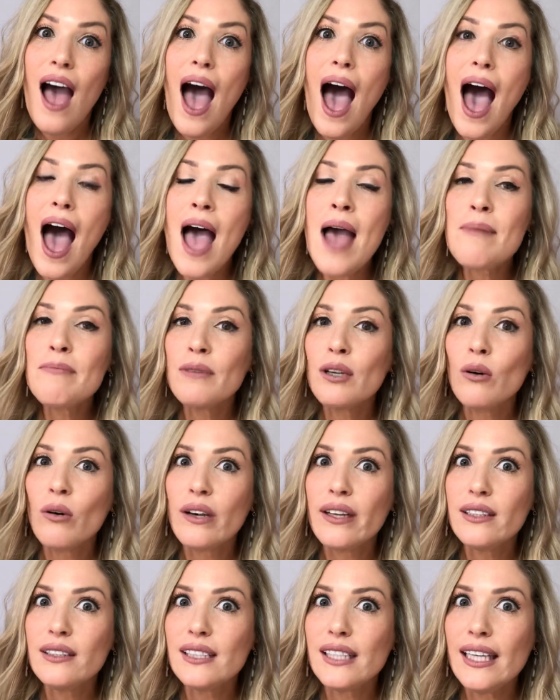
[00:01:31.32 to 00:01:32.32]
I'm
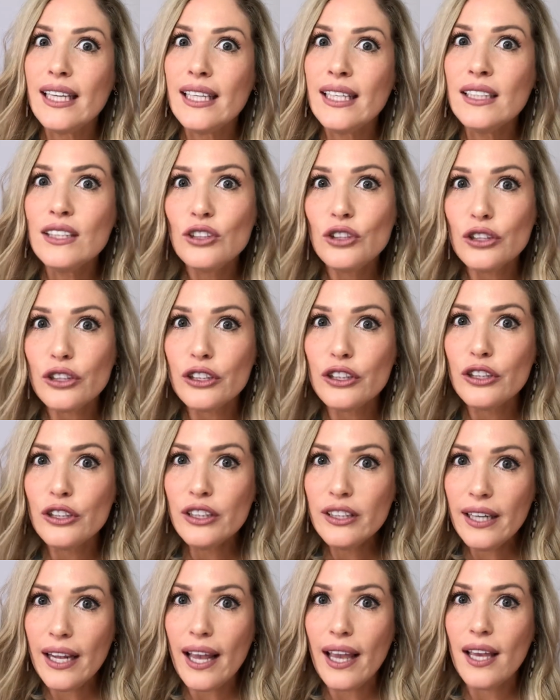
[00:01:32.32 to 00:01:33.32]
going to enter your
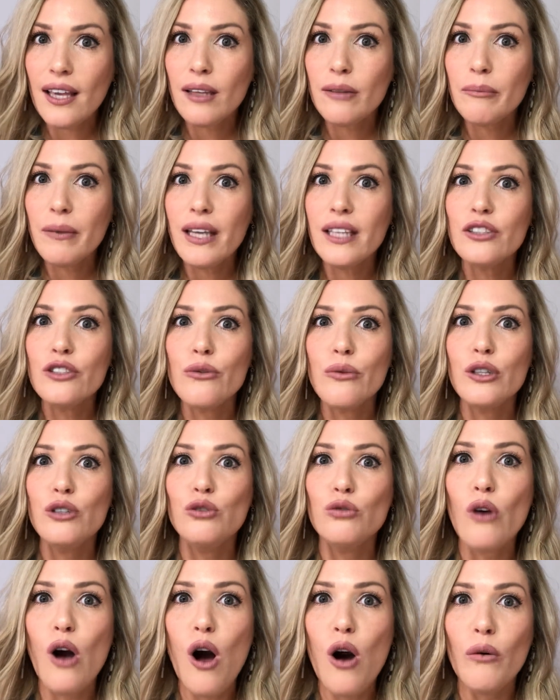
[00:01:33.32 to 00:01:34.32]
name into a
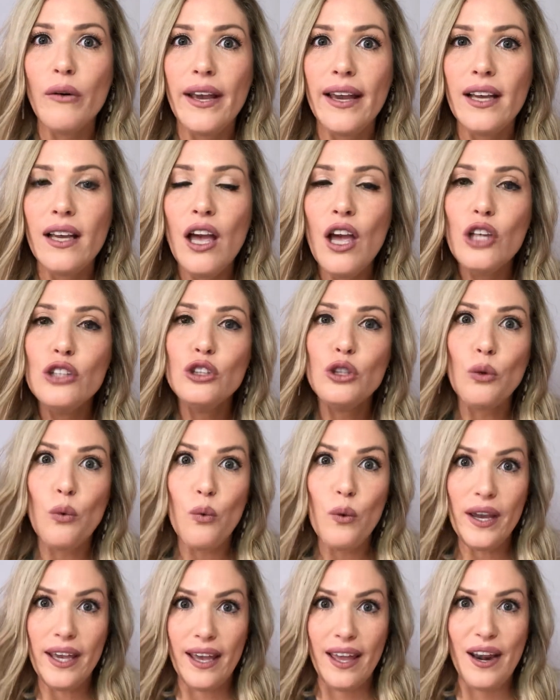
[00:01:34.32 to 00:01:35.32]
drawing to
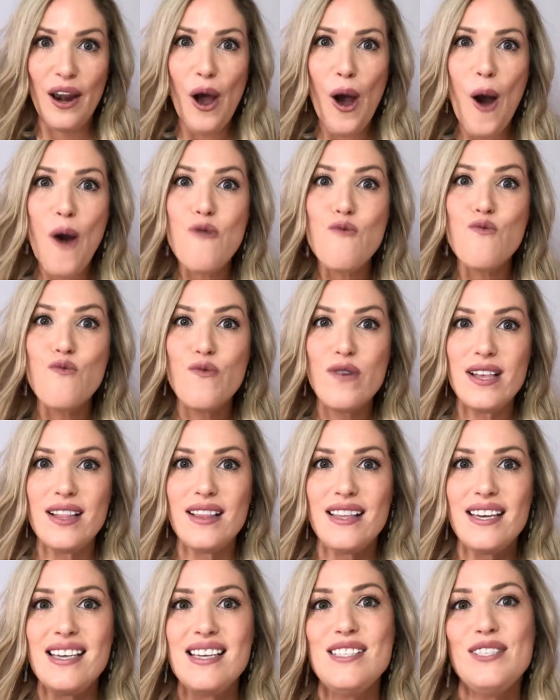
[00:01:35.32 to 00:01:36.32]
win a
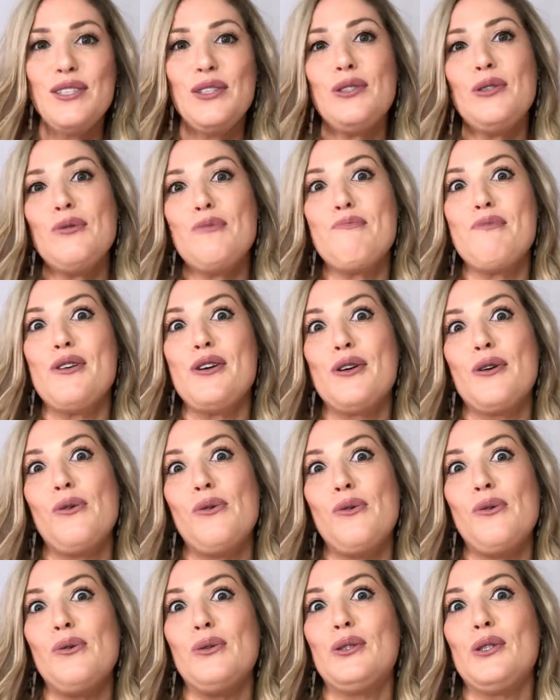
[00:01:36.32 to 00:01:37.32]
really super
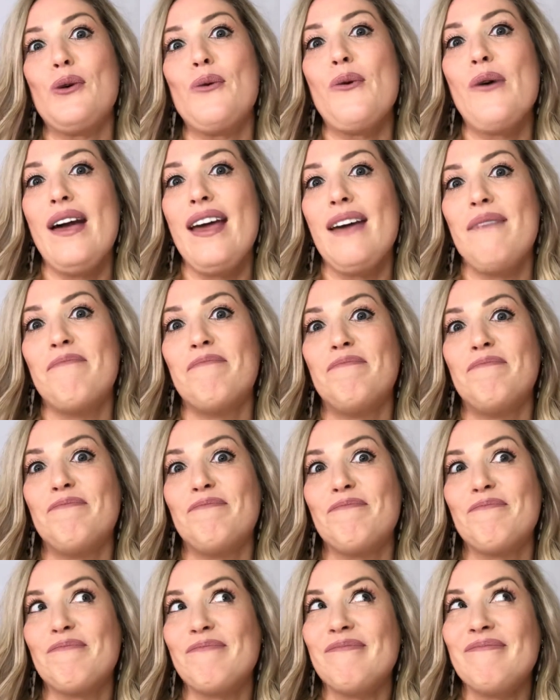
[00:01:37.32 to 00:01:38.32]
cool toy.
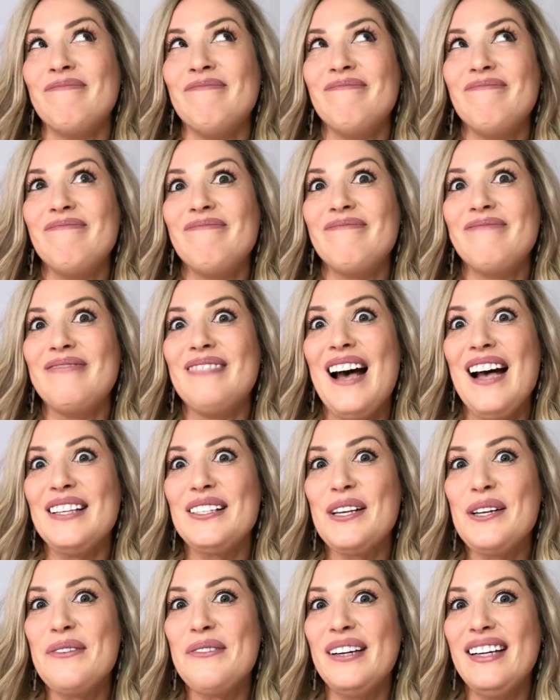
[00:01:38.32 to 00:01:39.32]
I'll
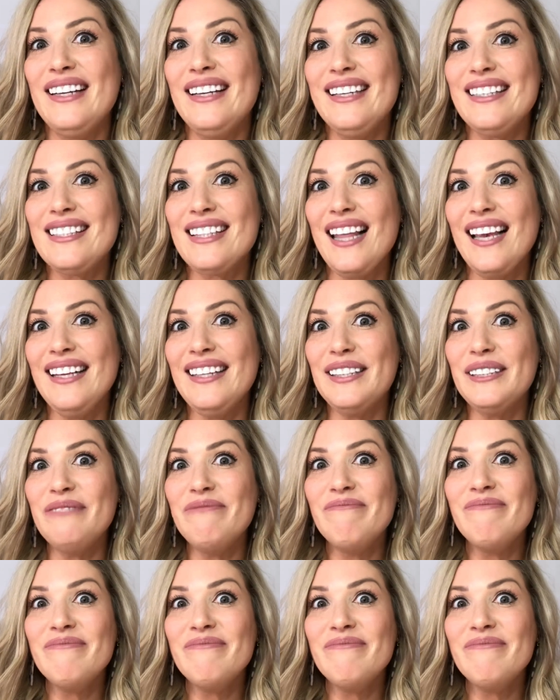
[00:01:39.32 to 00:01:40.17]
tell you what it is later.